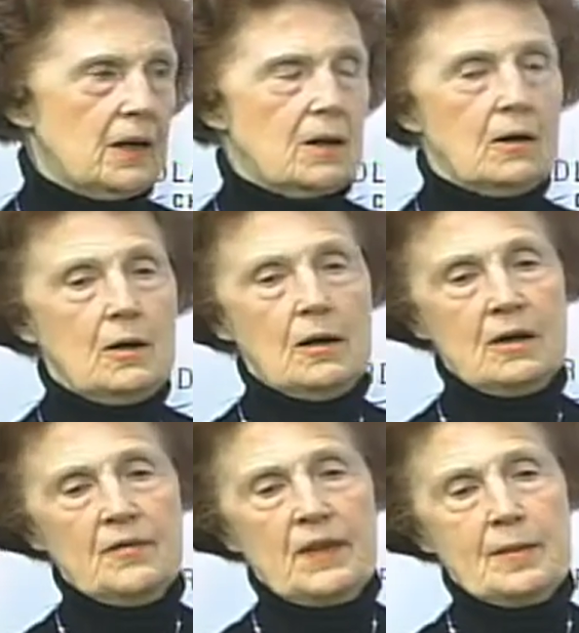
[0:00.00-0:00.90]
All
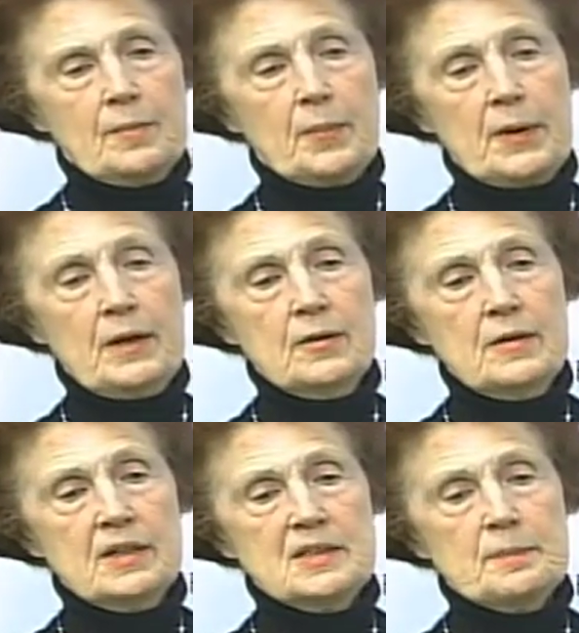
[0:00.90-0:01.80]
of them.
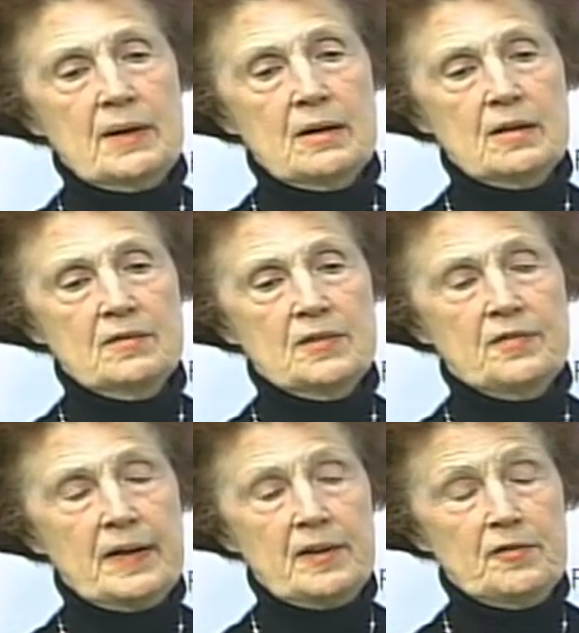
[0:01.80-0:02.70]
Brainerd is part of a
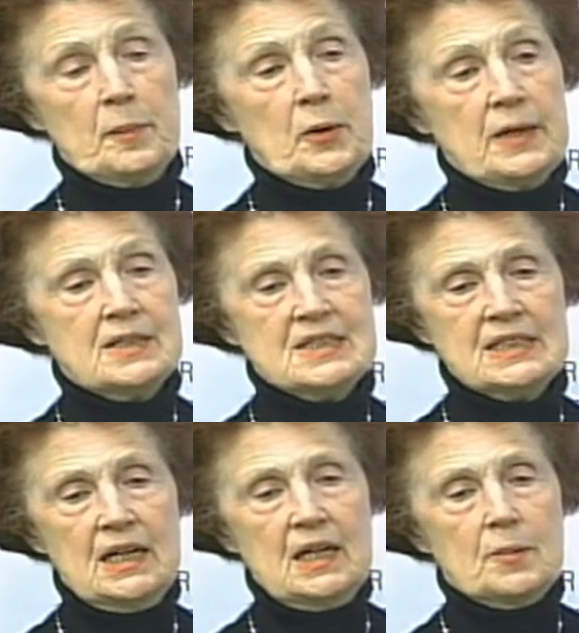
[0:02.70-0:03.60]
5 Points
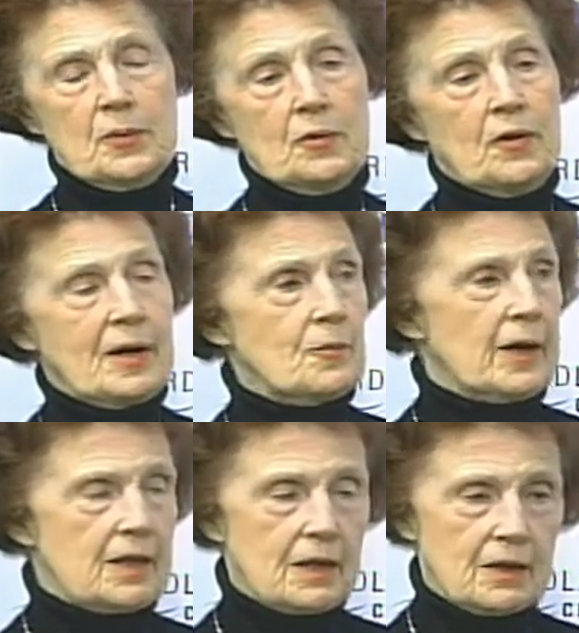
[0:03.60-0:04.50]
program
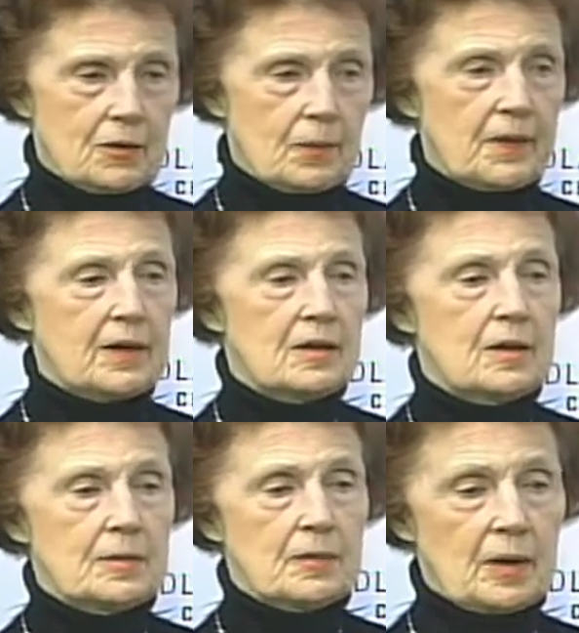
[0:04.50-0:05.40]
right now that
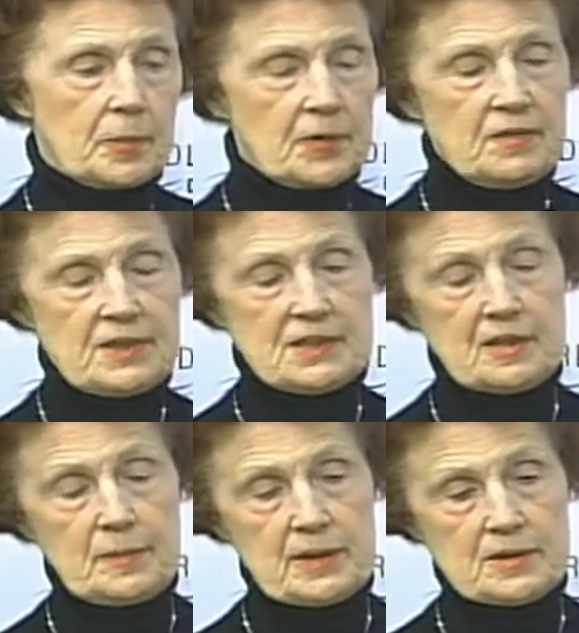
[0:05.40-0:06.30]
our previous
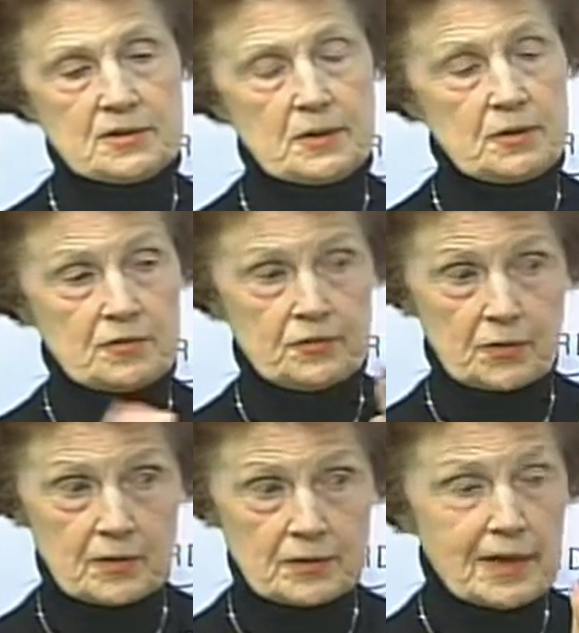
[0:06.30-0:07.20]
administrator,
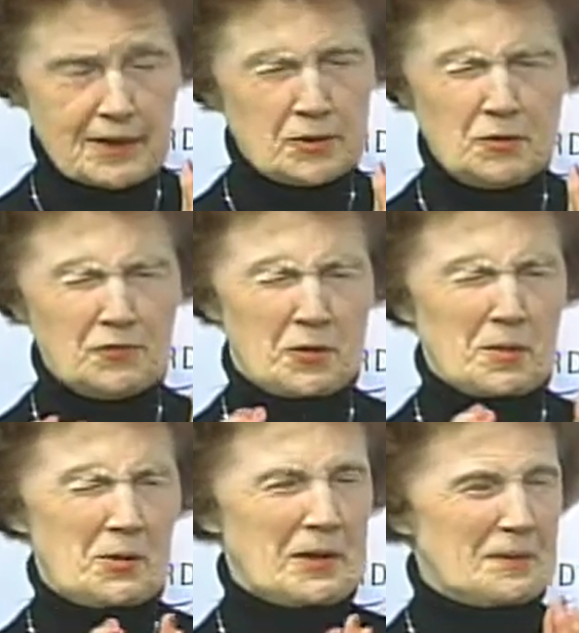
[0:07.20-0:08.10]
not too
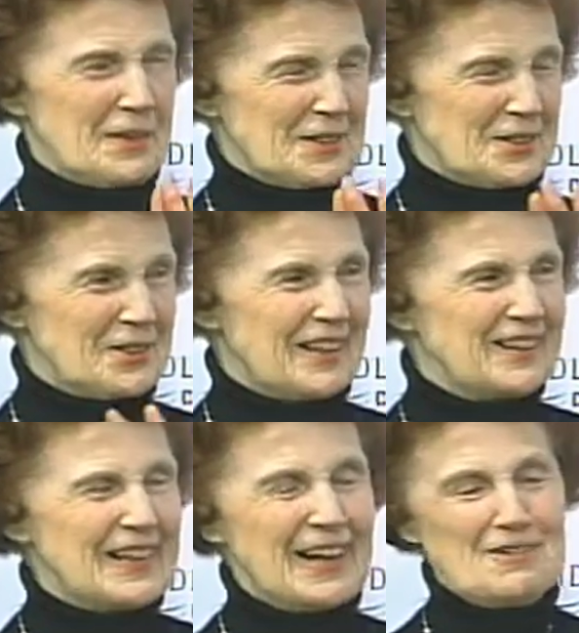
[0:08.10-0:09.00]
former
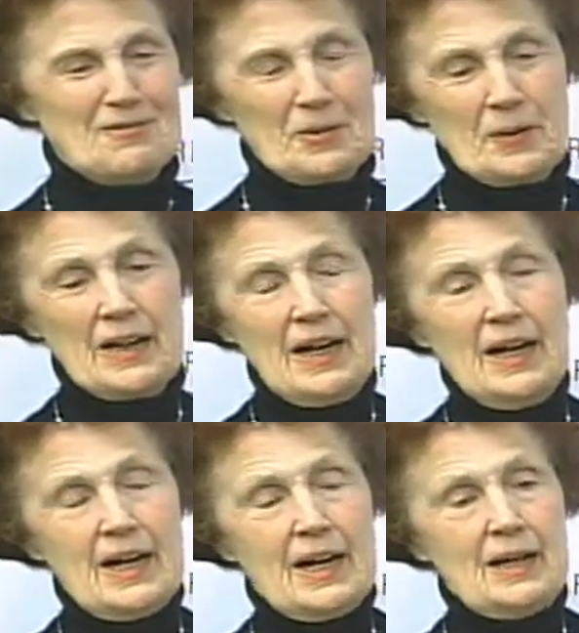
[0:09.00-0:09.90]
administrator, Dan Vogt,
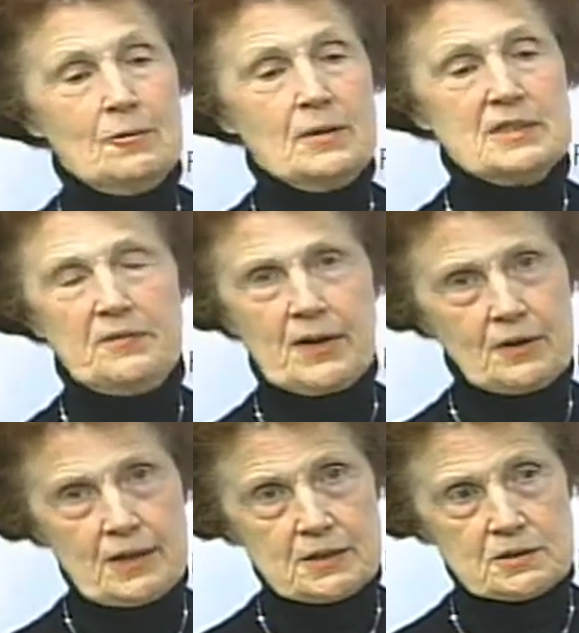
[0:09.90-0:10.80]
was
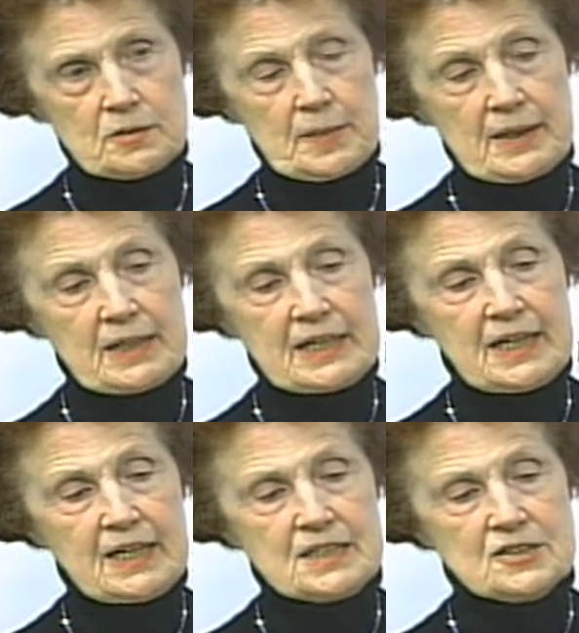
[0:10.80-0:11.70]
very instrumental in
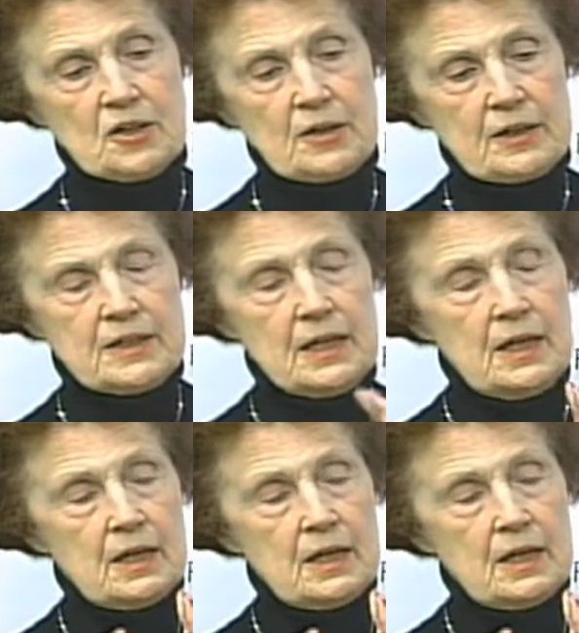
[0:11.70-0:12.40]
getting started.